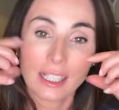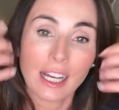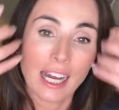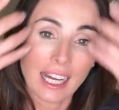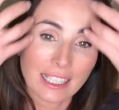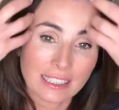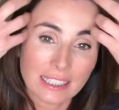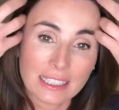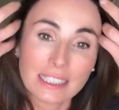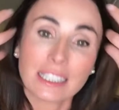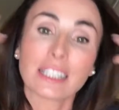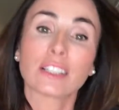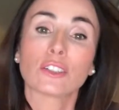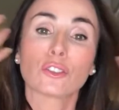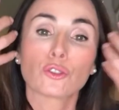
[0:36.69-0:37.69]
As the
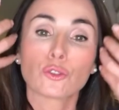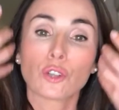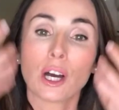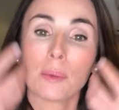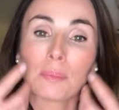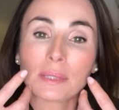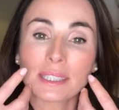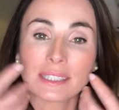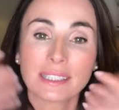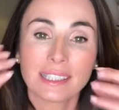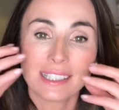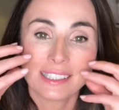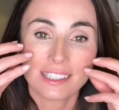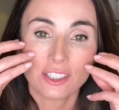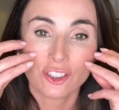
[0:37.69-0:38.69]
skin drops,
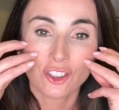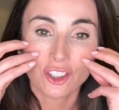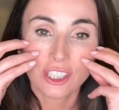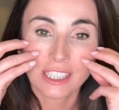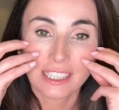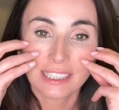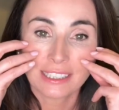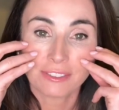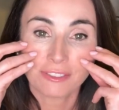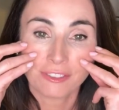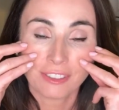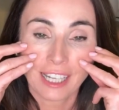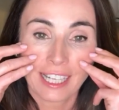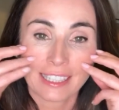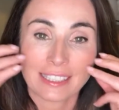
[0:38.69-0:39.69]
the cheeks
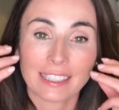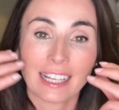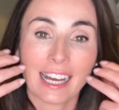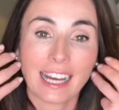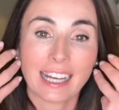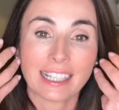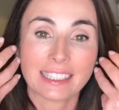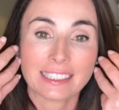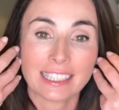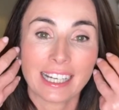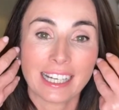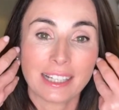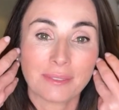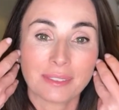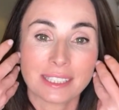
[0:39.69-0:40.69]
flatten and
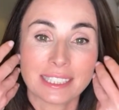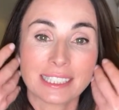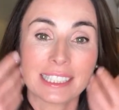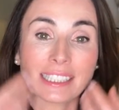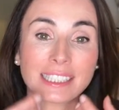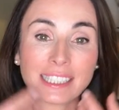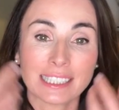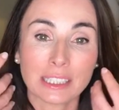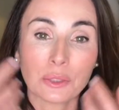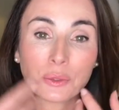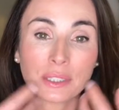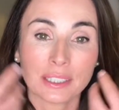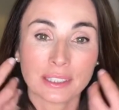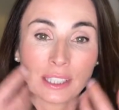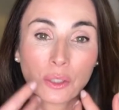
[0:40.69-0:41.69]
the skin gets loose
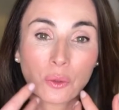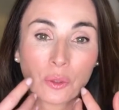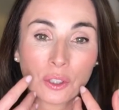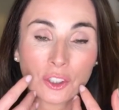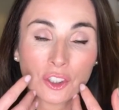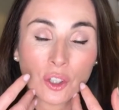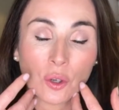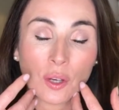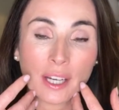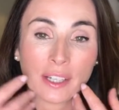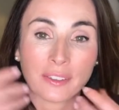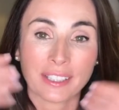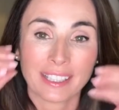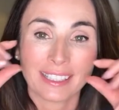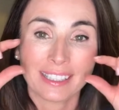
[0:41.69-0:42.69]
on the lower jaw
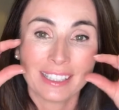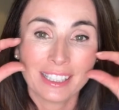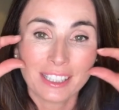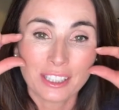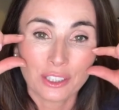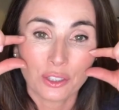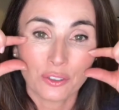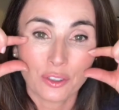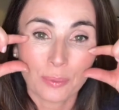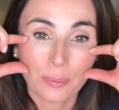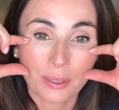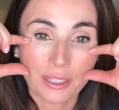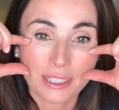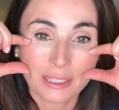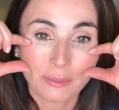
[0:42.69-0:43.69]
area. So if you
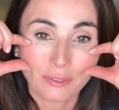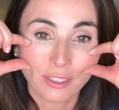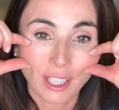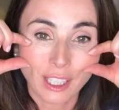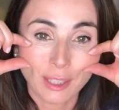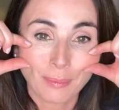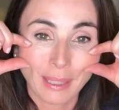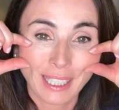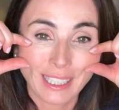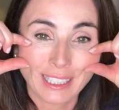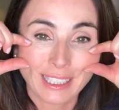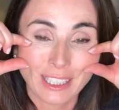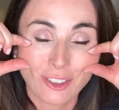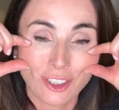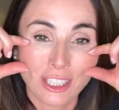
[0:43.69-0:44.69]
put some volume back into
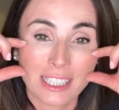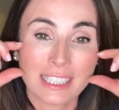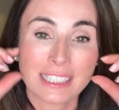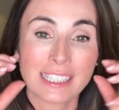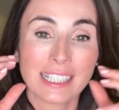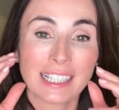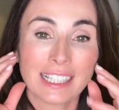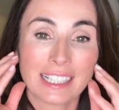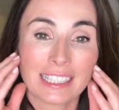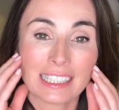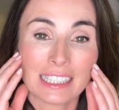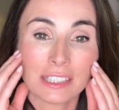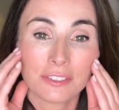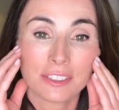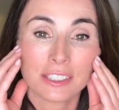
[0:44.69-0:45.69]
the cheeks, it
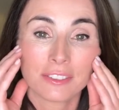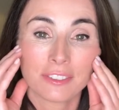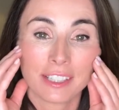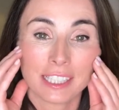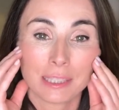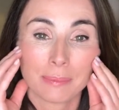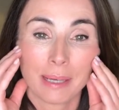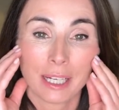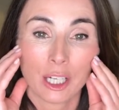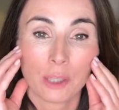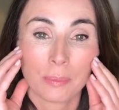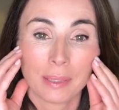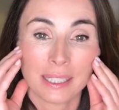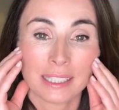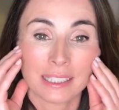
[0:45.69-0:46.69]
lifts the face back up
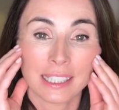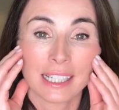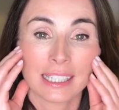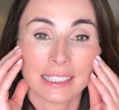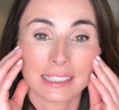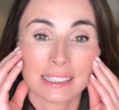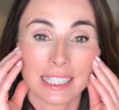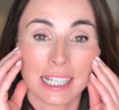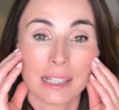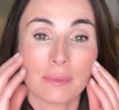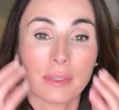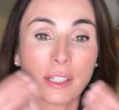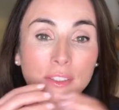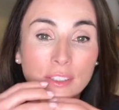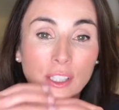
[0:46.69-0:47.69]
and
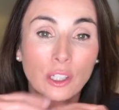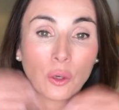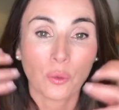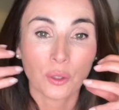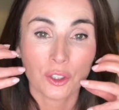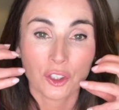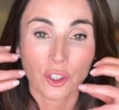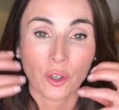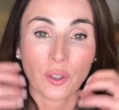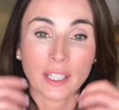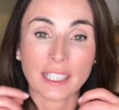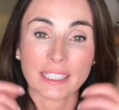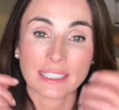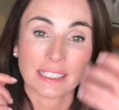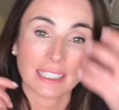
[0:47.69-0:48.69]
the lower jaw
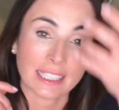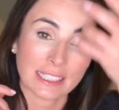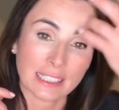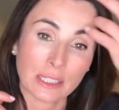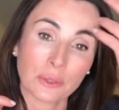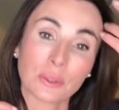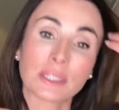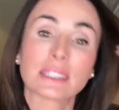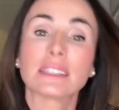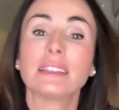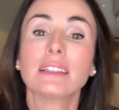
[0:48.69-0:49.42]
isn't as loose.